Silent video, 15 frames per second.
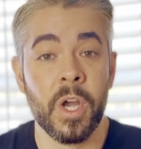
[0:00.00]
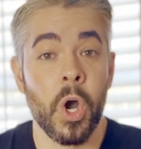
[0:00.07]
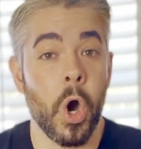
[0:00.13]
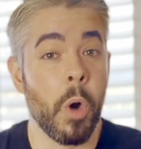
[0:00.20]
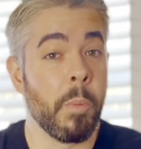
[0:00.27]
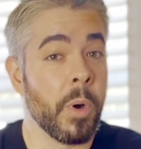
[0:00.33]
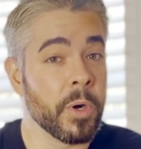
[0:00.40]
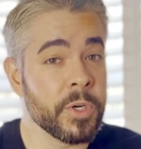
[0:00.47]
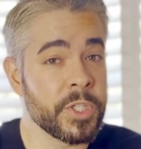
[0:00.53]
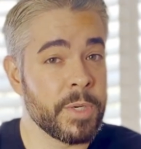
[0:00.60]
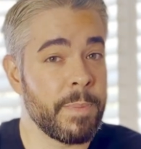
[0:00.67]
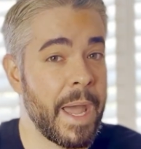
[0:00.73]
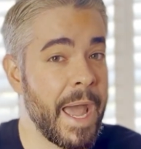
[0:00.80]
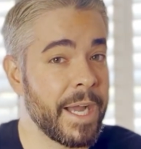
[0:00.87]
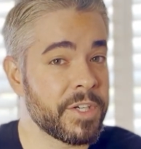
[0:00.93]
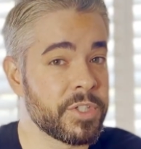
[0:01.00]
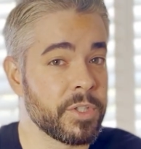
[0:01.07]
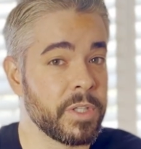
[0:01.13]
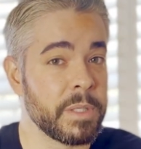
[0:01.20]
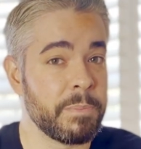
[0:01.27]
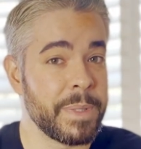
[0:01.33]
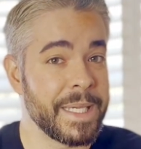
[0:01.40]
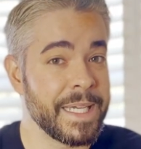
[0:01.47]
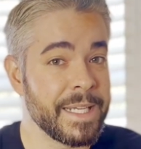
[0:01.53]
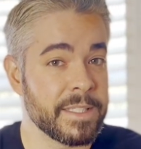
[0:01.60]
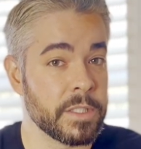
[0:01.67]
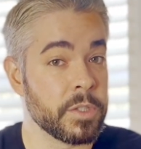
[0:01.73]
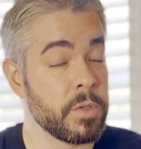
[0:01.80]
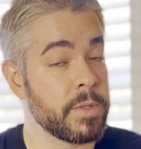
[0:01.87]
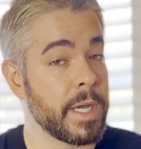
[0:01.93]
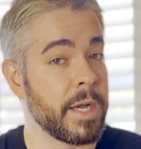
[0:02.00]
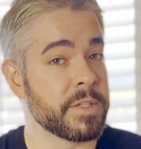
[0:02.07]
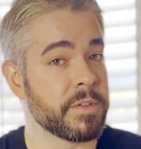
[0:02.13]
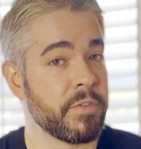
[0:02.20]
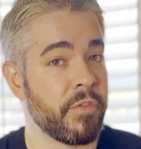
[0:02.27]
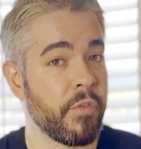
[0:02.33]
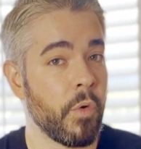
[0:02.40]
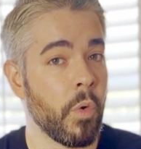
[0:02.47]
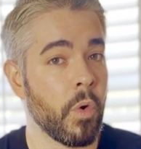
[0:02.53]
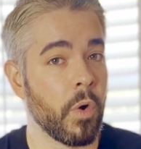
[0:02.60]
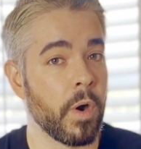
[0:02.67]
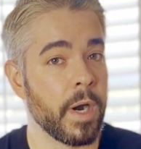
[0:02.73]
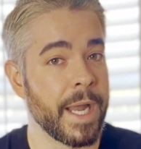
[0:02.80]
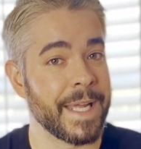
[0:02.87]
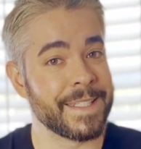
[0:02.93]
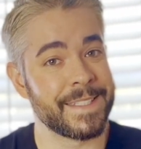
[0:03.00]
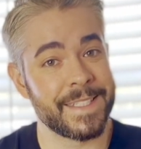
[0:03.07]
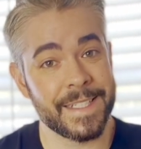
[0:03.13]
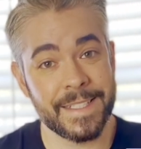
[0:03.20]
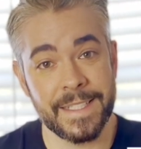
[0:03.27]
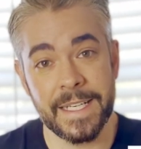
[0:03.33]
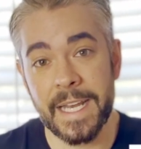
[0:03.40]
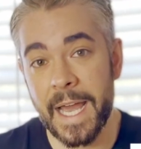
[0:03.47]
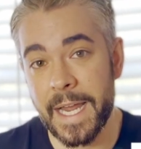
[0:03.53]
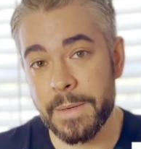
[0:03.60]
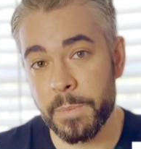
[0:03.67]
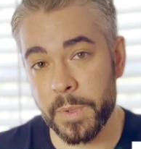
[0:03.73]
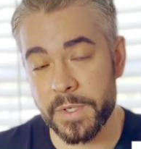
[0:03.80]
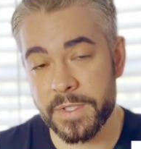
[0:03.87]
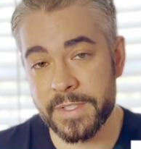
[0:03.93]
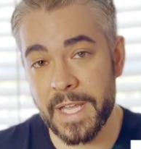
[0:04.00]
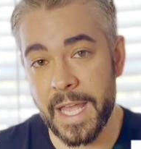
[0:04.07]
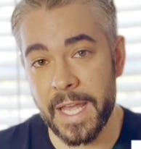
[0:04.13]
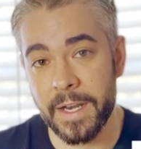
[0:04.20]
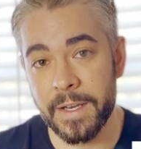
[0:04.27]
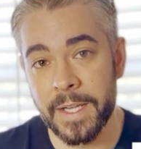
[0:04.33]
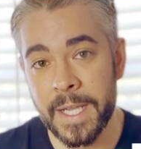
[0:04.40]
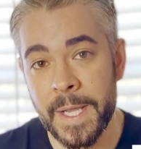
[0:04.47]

Home ownership actually peaked in two thousand four at sixty-nine percent.